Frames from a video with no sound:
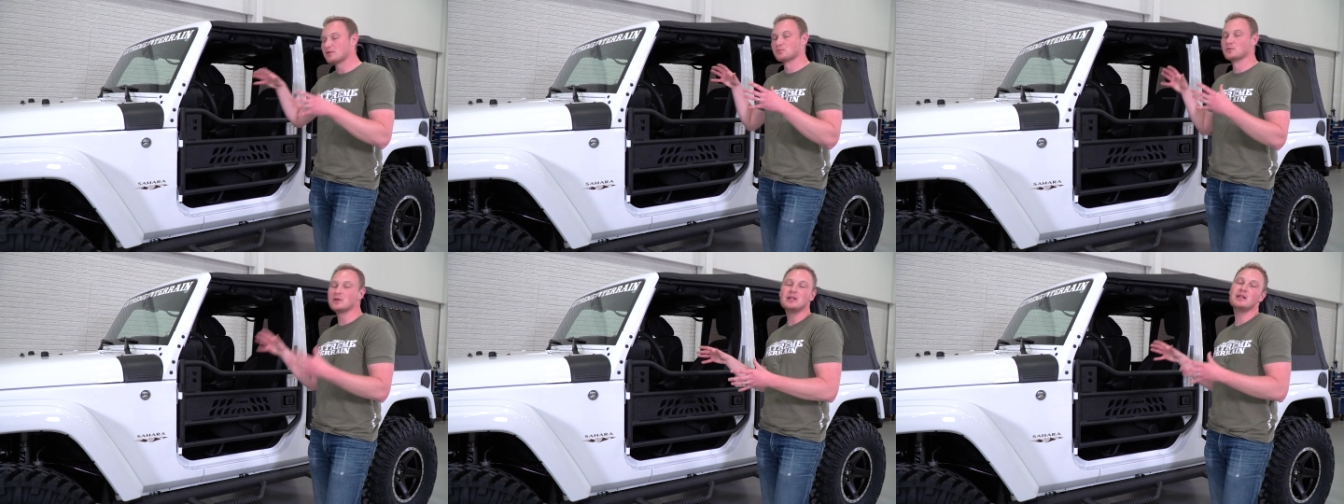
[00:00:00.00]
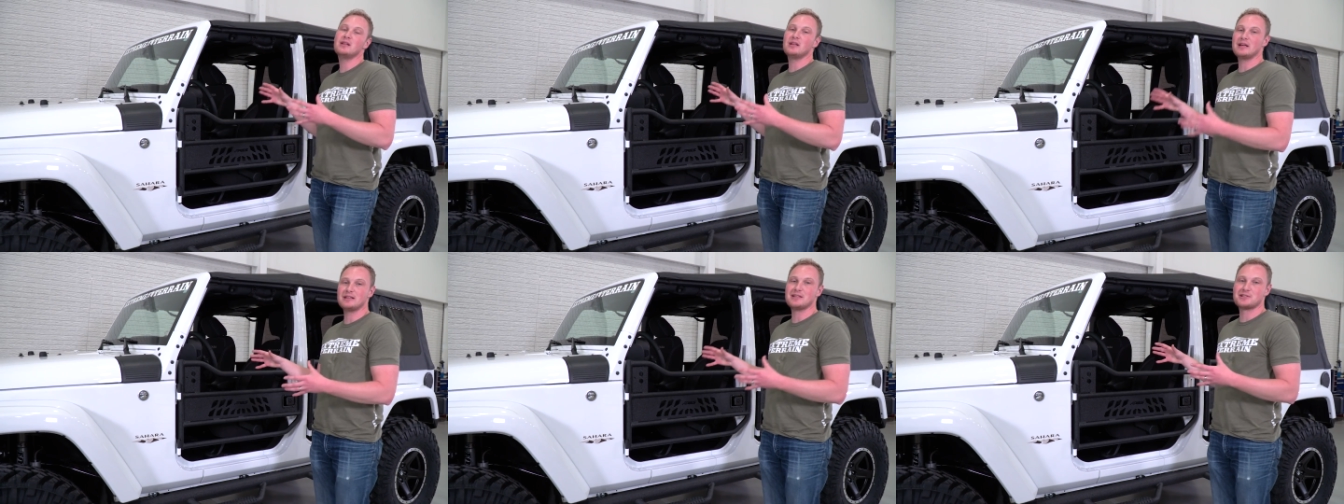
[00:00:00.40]
really
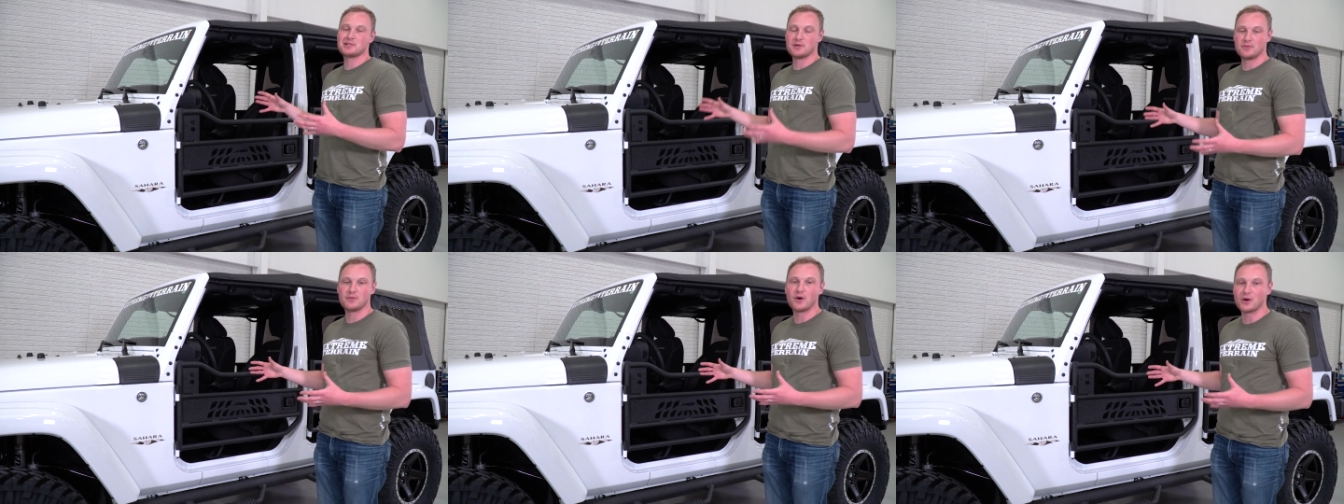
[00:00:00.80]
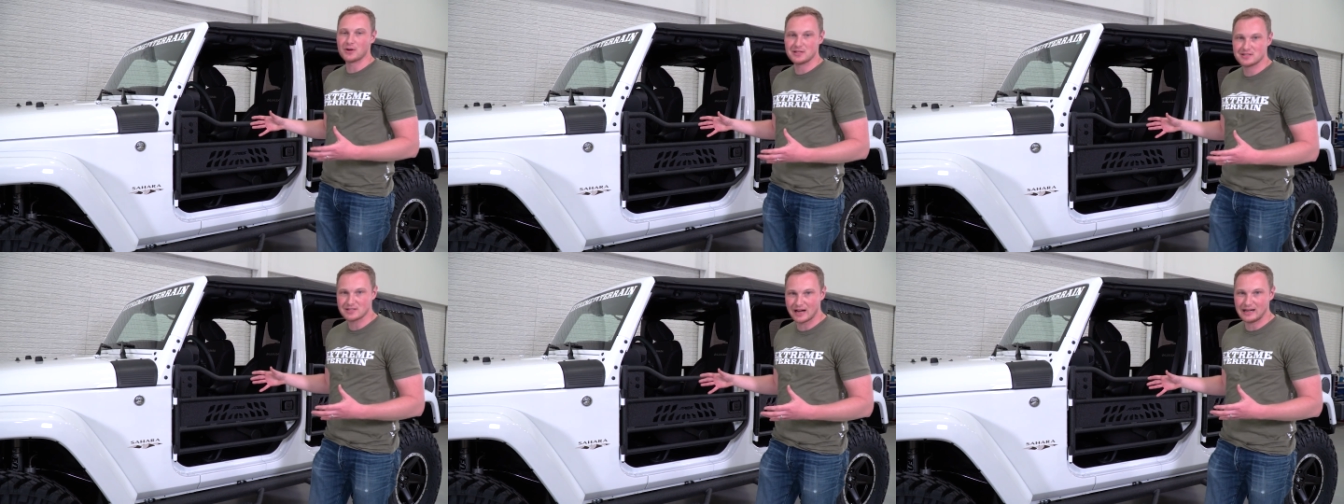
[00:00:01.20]
like the
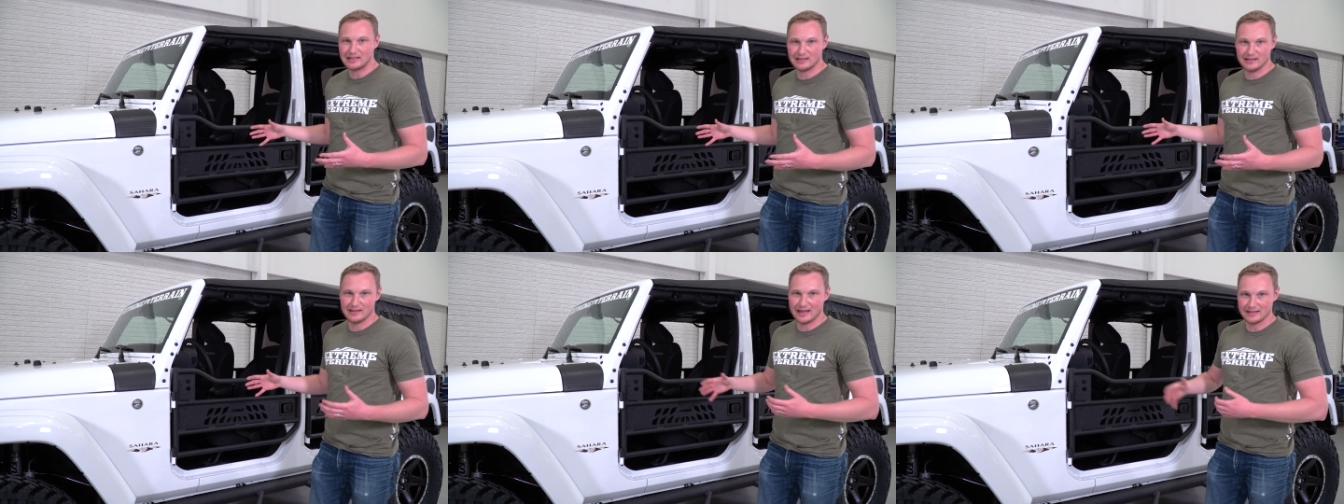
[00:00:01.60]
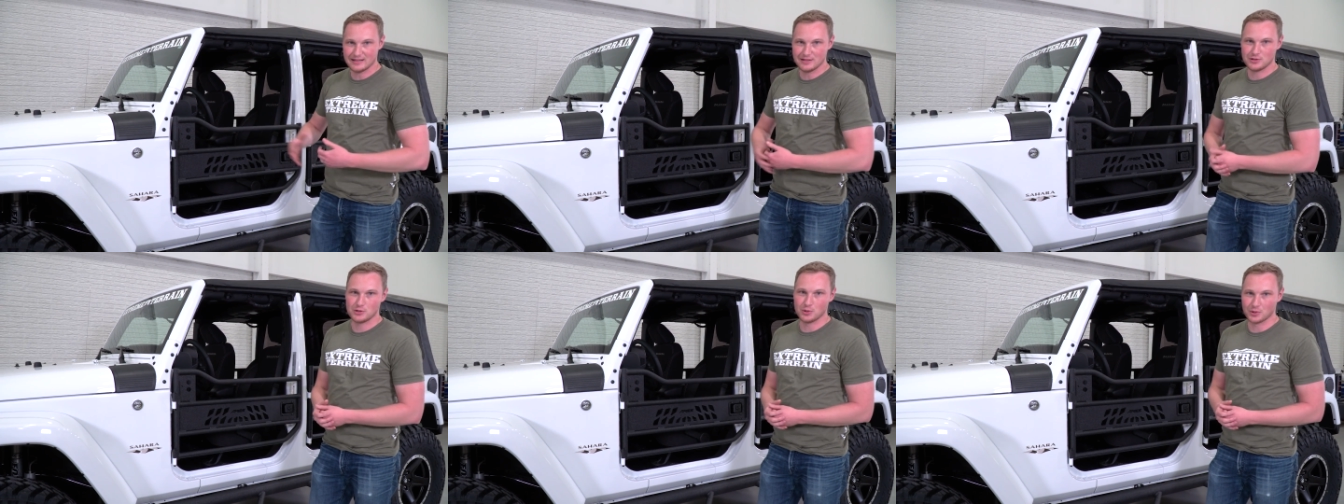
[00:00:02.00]
safari styling that
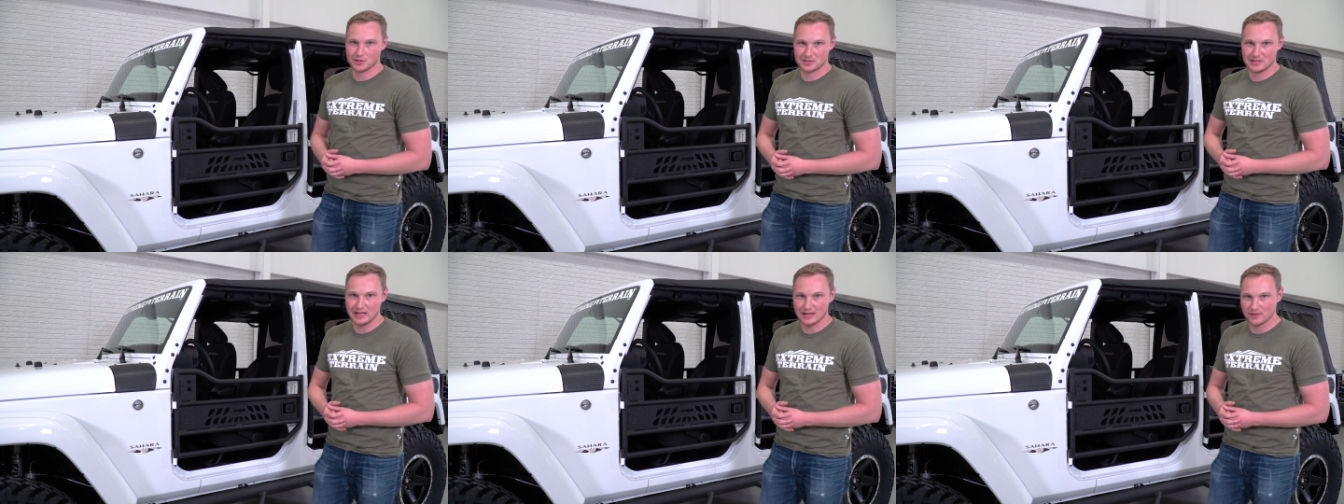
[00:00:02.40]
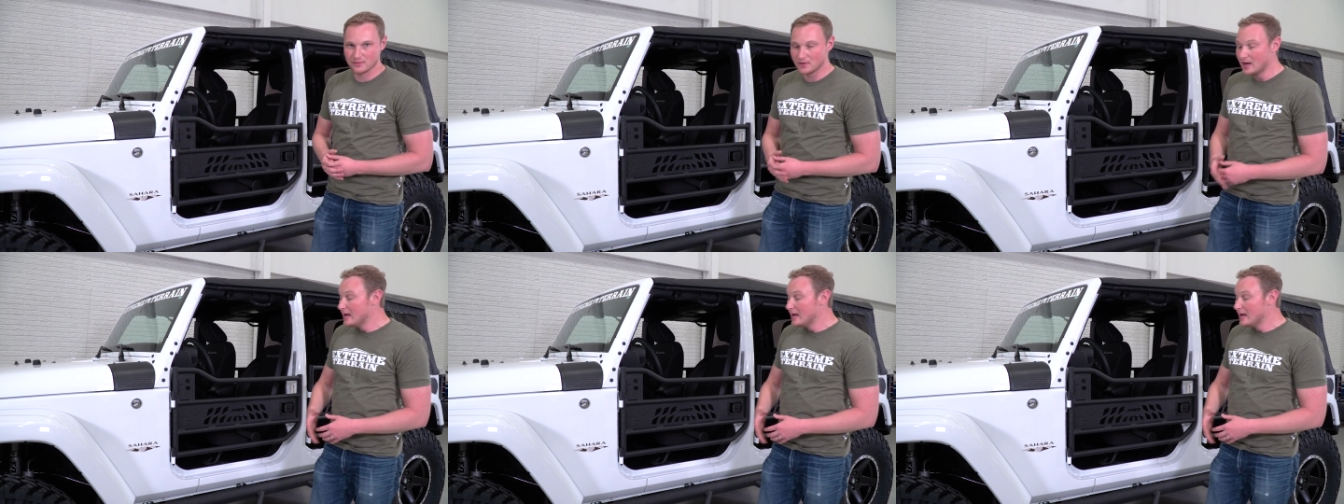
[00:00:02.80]
these doors give.